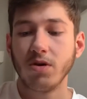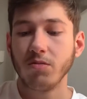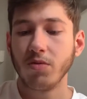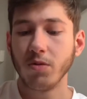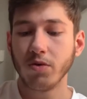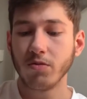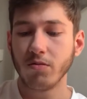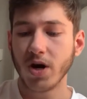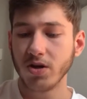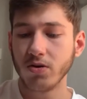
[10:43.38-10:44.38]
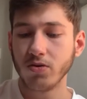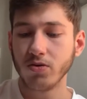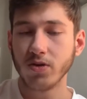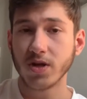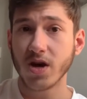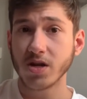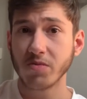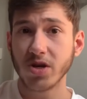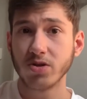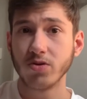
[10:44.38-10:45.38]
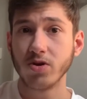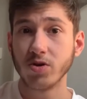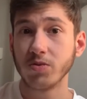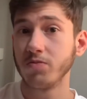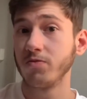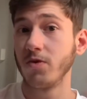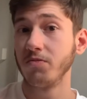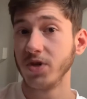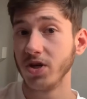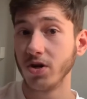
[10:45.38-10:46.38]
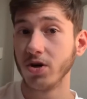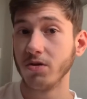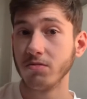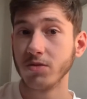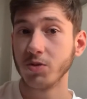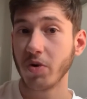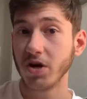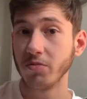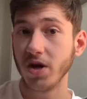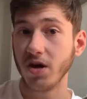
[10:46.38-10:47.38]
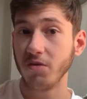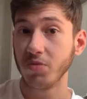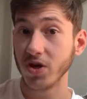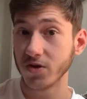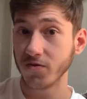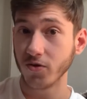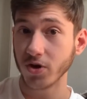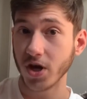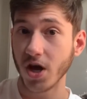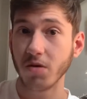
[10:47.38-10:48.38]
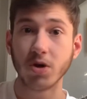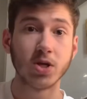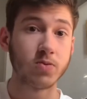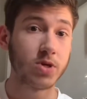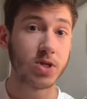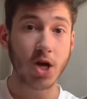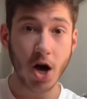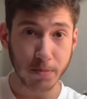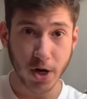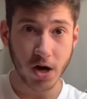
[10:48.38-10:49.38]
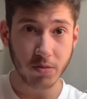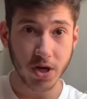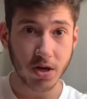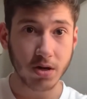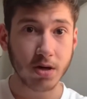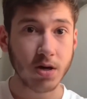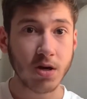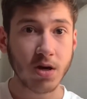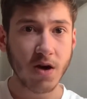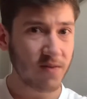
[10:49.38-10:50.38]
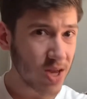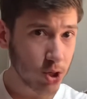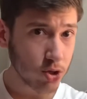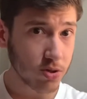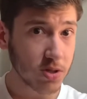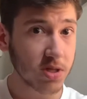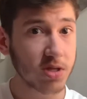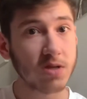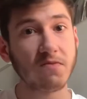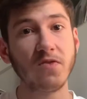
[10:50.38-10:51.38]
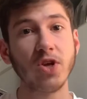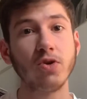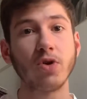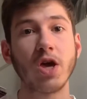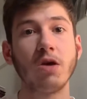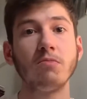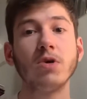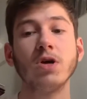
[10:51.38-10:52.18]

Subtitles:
people might know who the Taskmaster is from the Spider-Man PS4 game, as well as the upcoming Avengers video game.